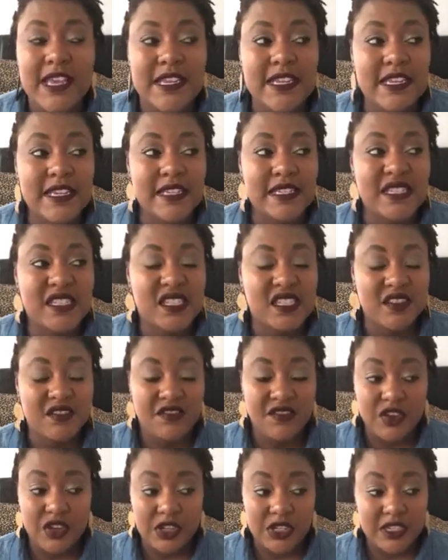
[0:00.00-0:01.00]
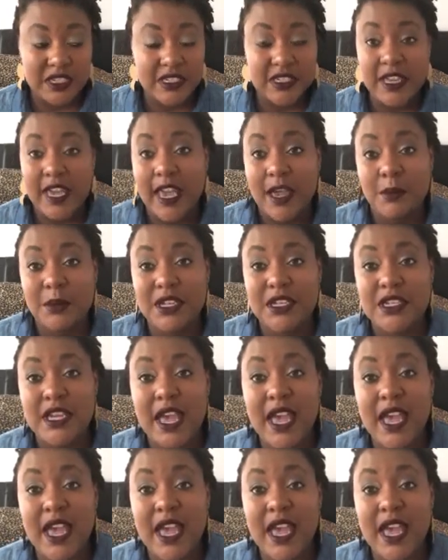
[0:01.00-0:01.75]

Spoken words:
it is severely damaged.